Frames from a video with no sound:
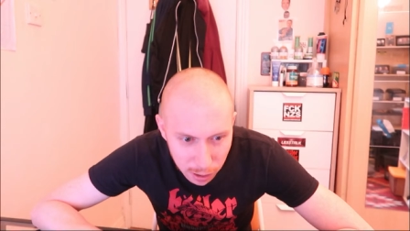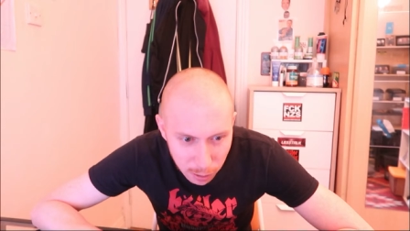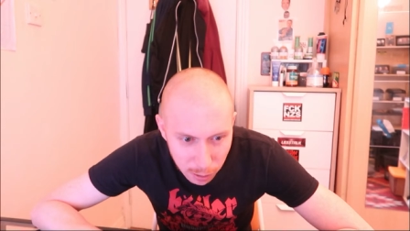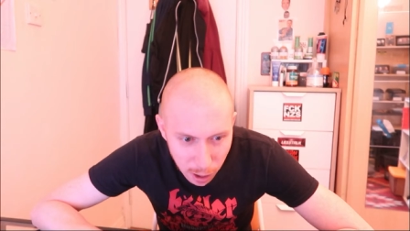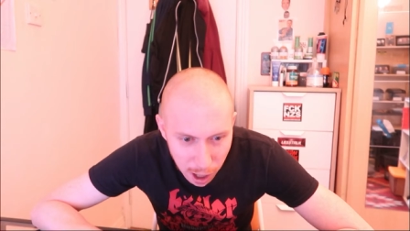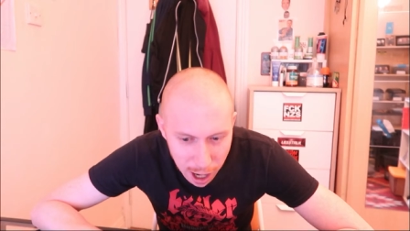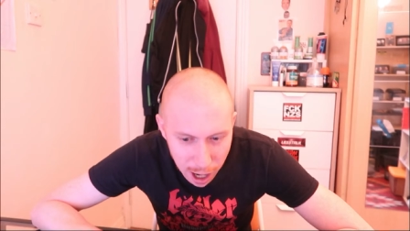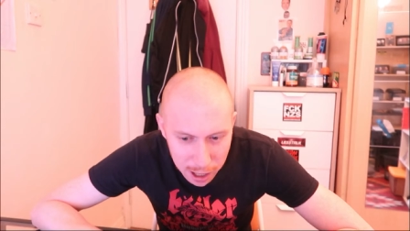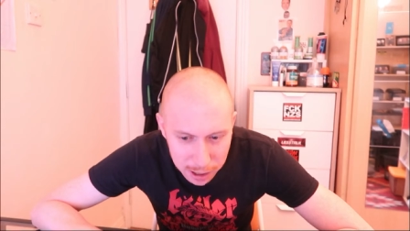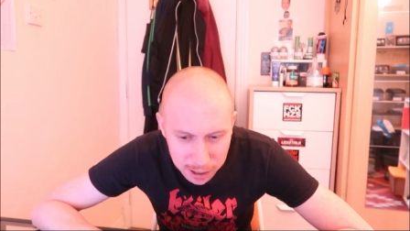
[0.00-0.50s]

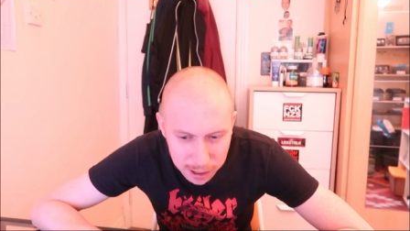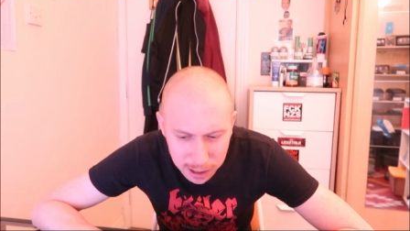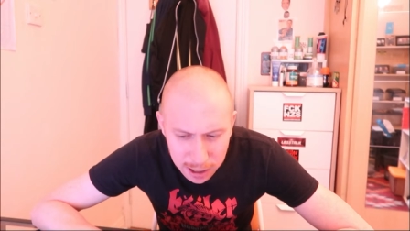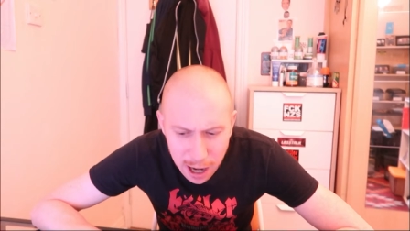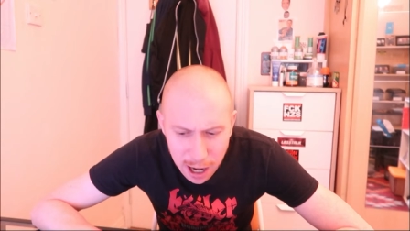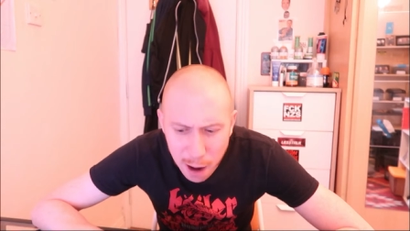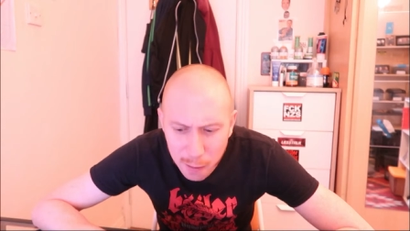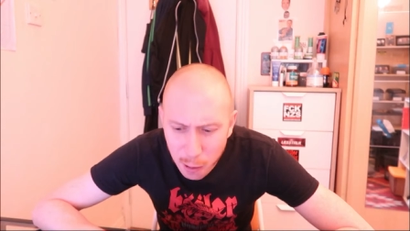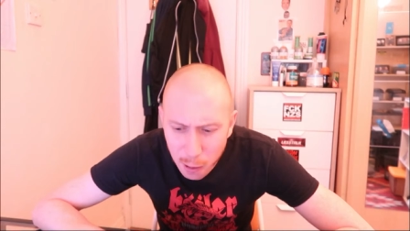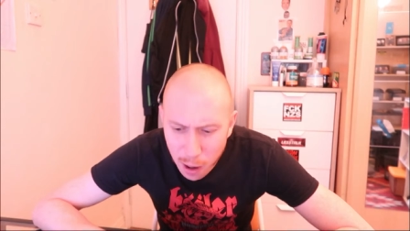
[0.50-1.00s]
what else?
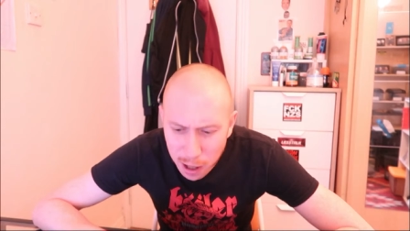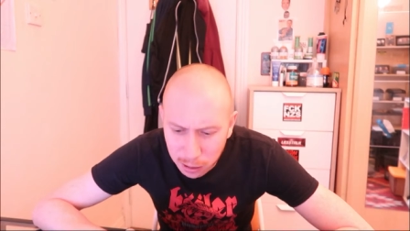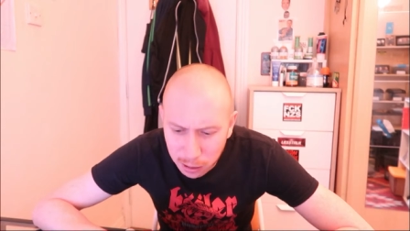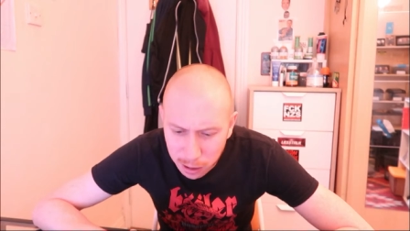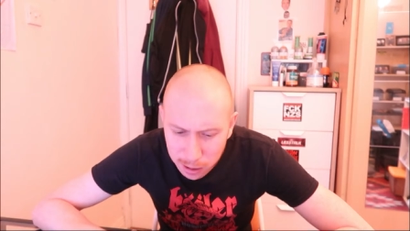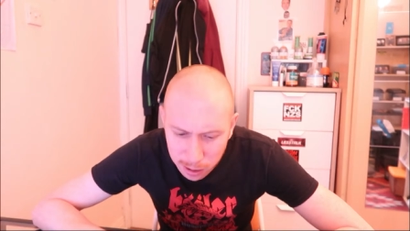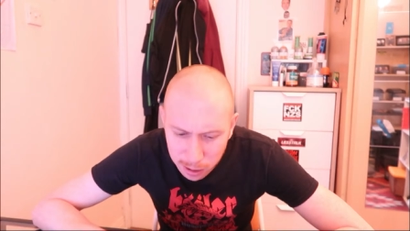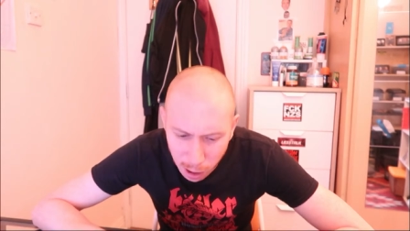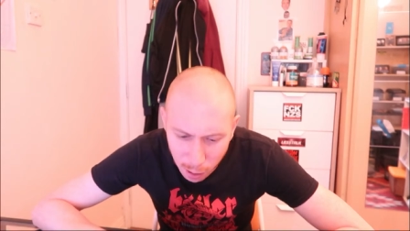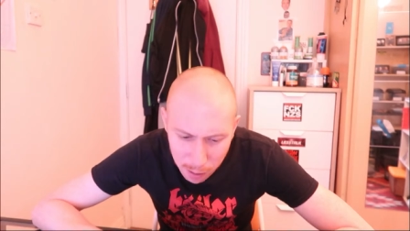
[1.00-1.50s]
Yeah, we went
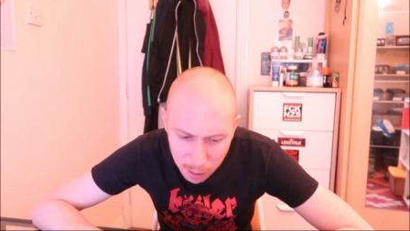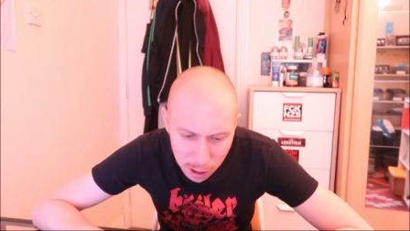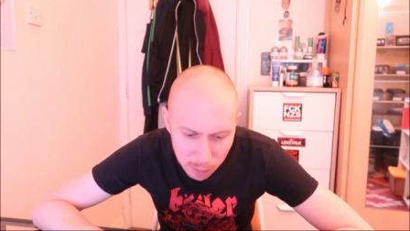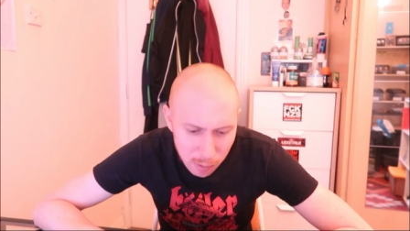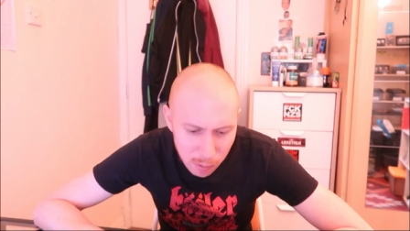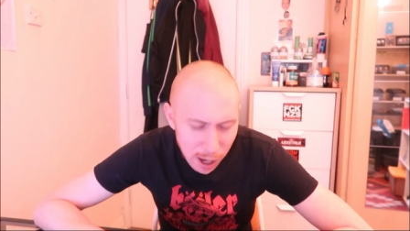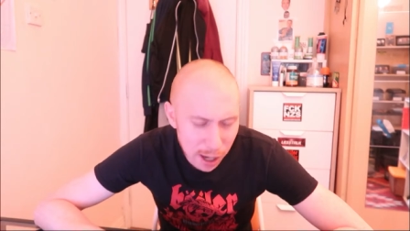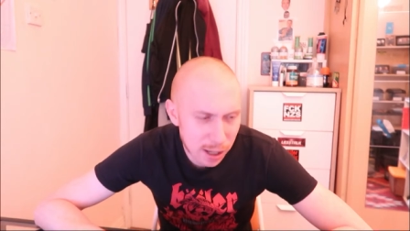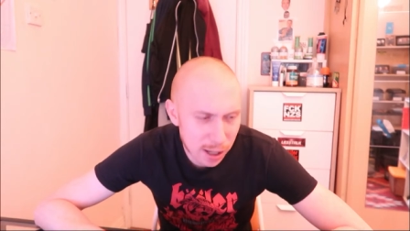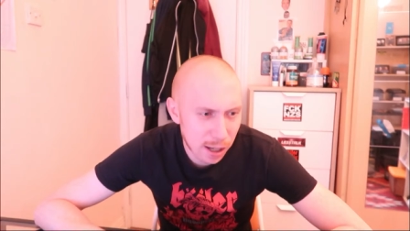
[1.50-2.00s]
to so many
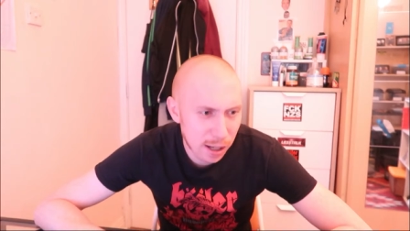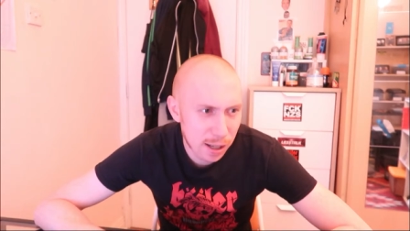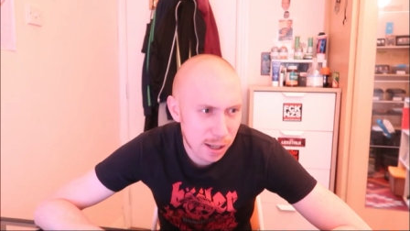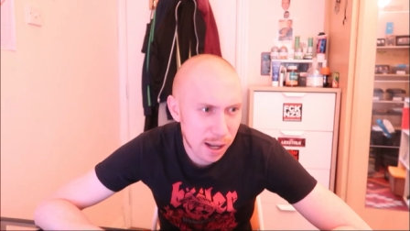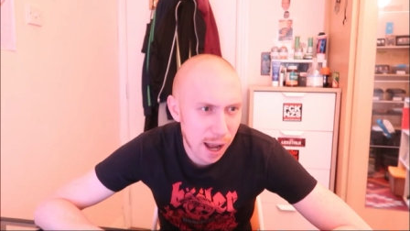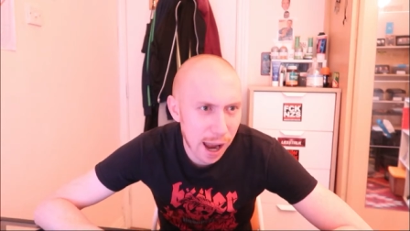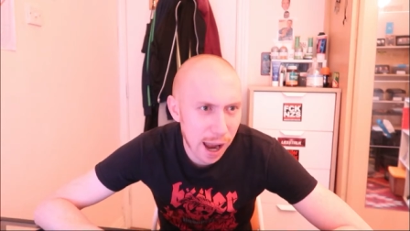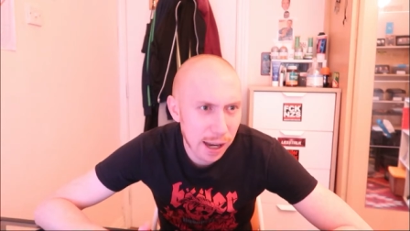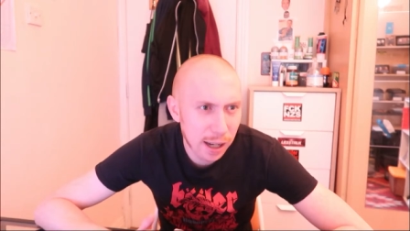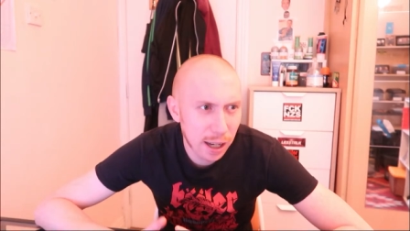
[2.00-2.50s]
places,
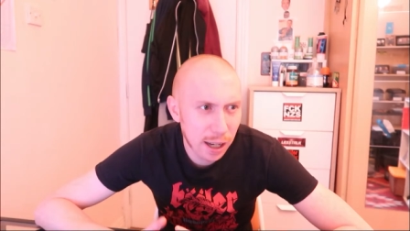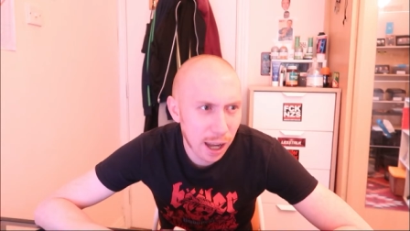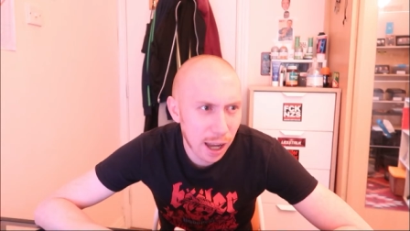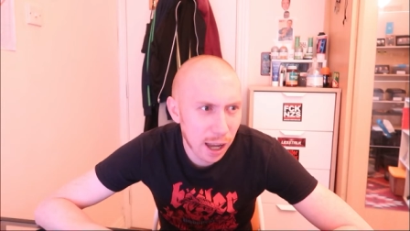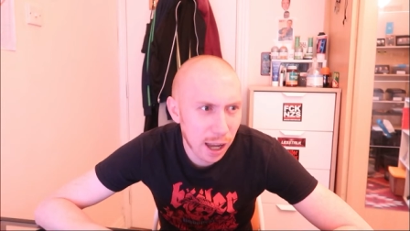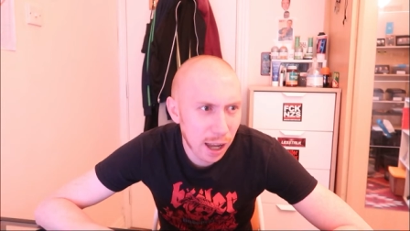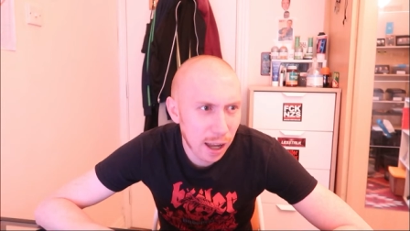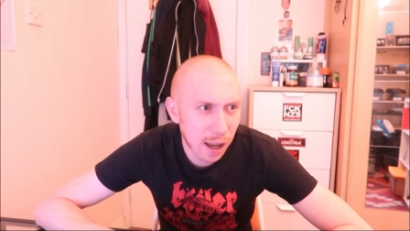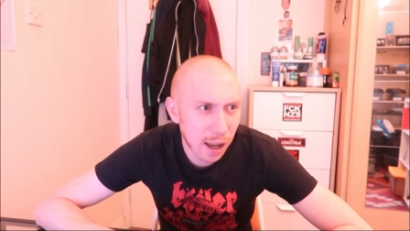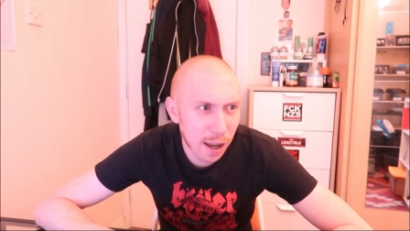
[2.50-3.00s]
like
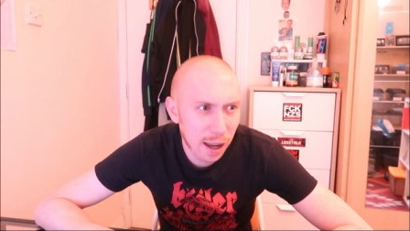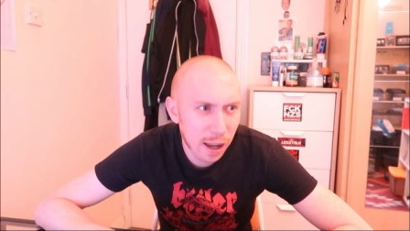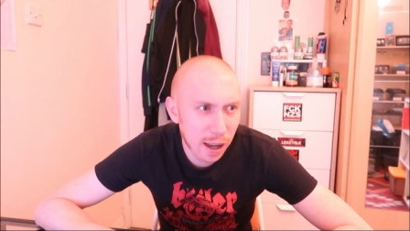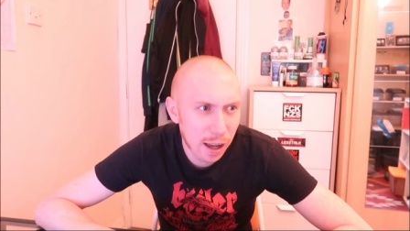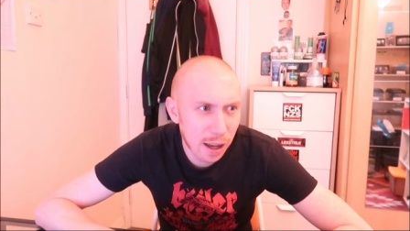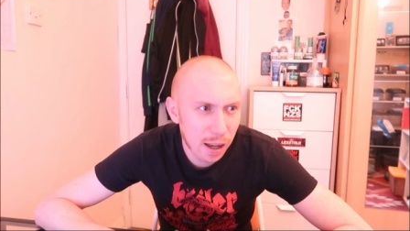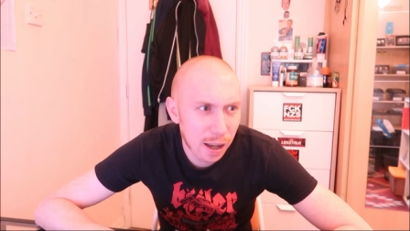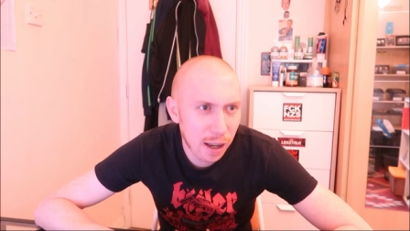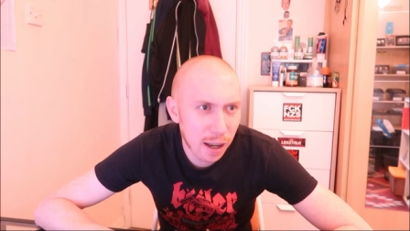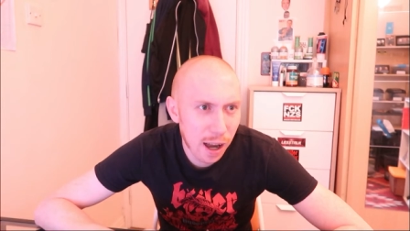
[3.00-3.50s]

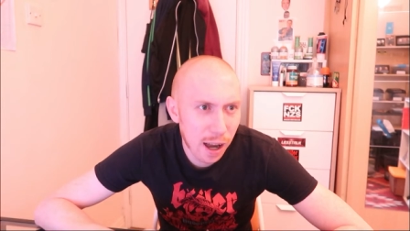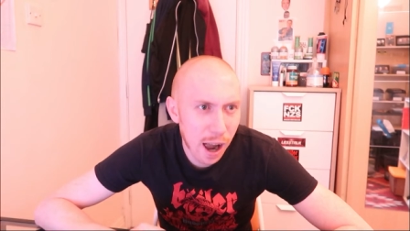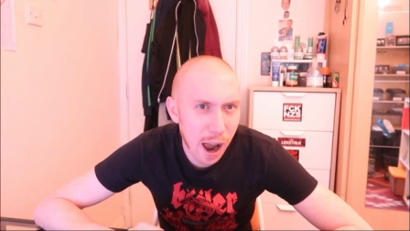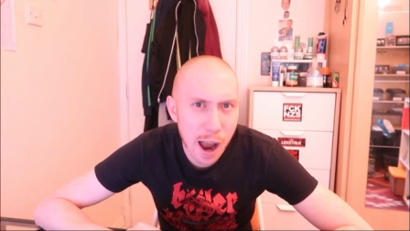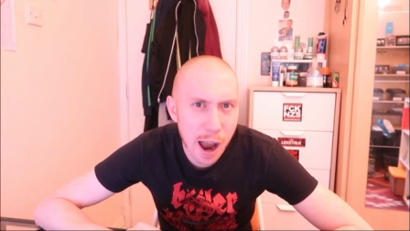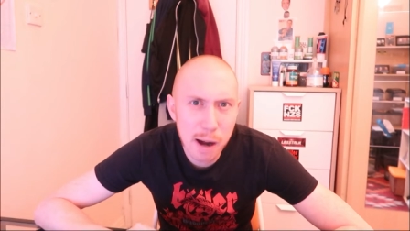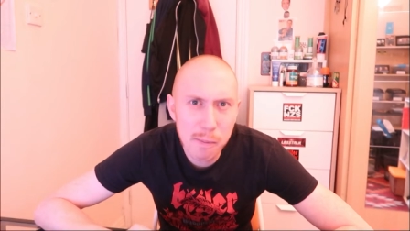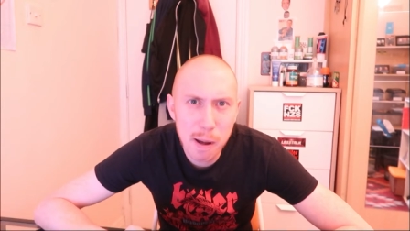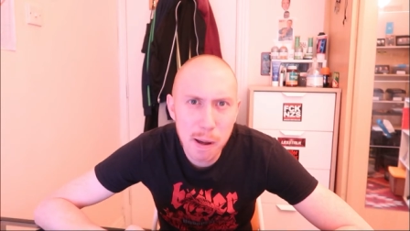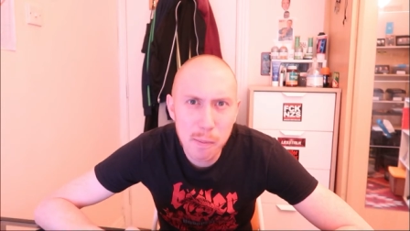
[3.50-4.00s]
I
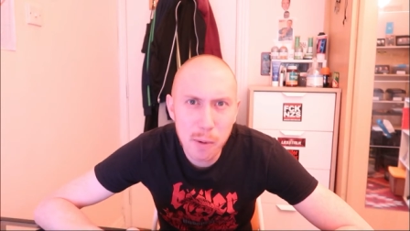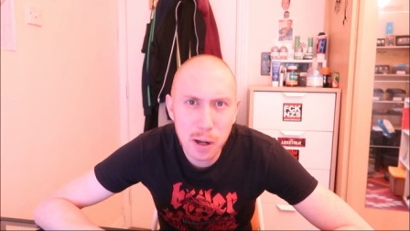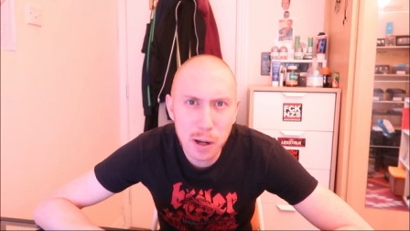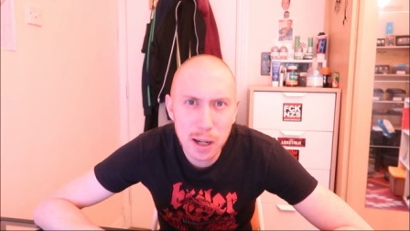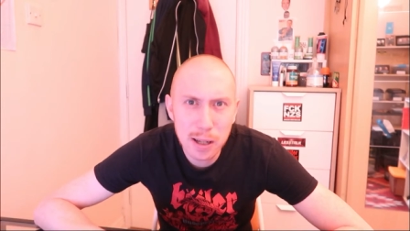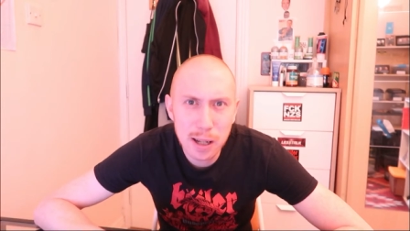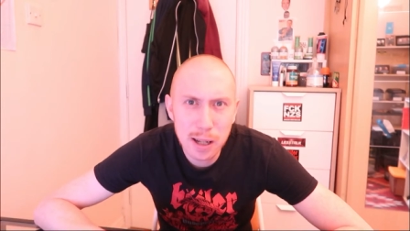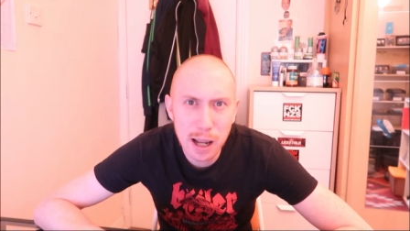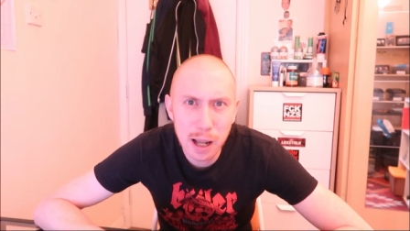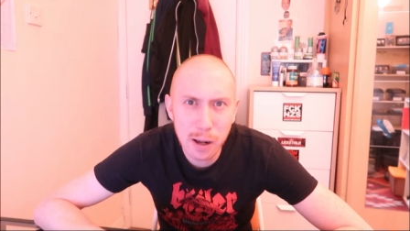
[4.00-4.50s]
remember
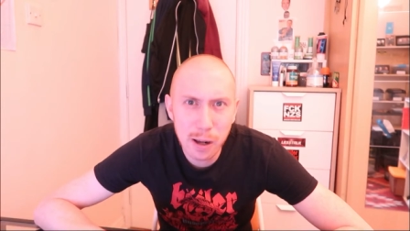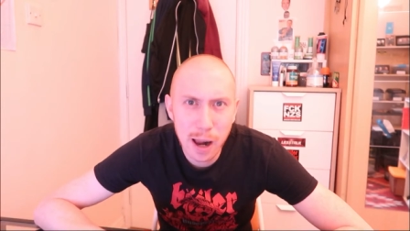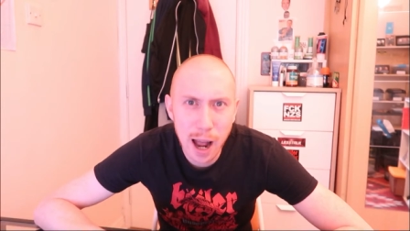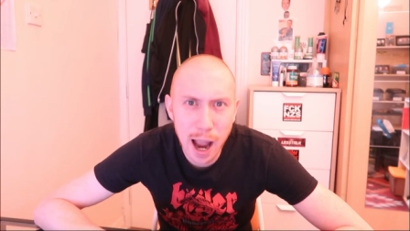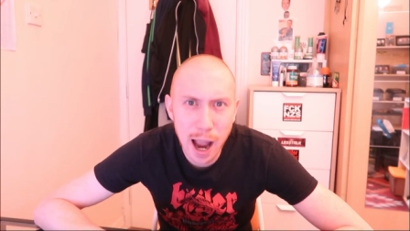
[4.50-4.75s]
this little